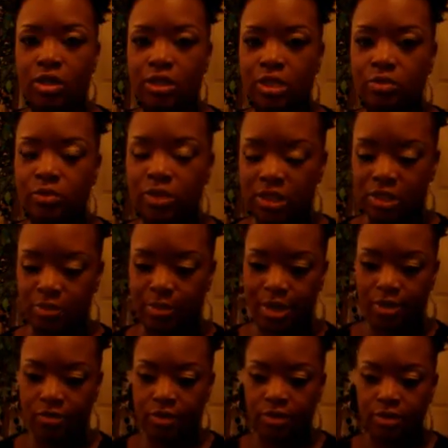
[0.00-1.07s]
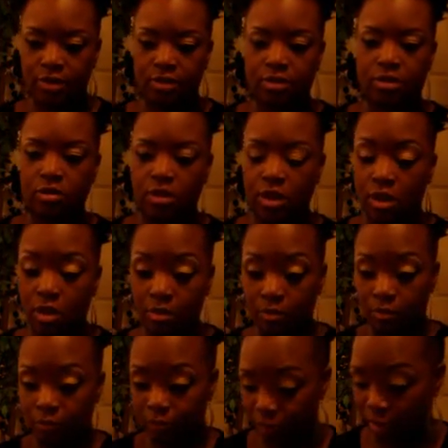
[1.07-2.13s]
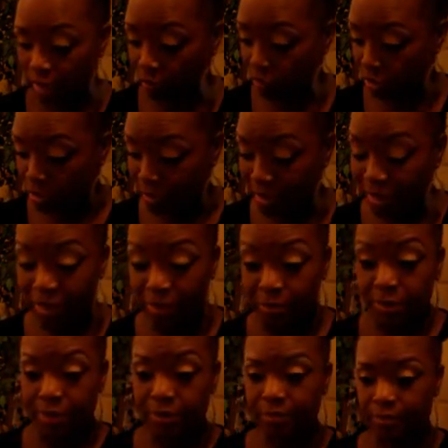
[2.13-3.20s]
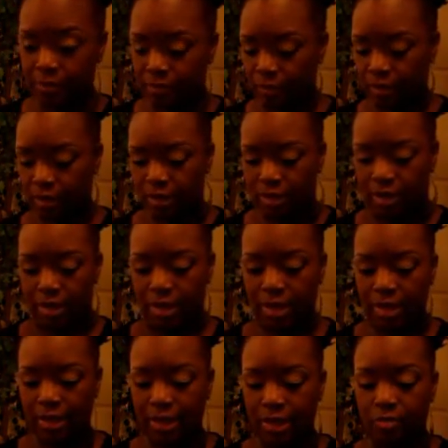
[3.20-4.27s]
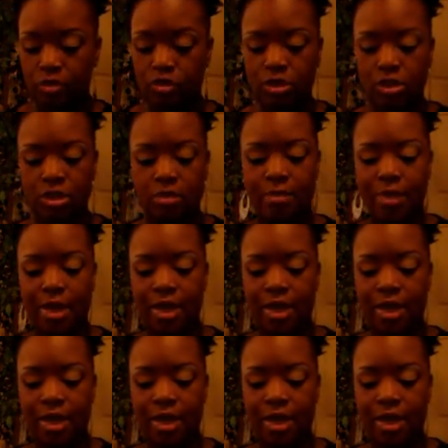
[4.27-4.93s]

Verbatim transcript: having a hard time with these batteries so um I was on my lips and again I'm using the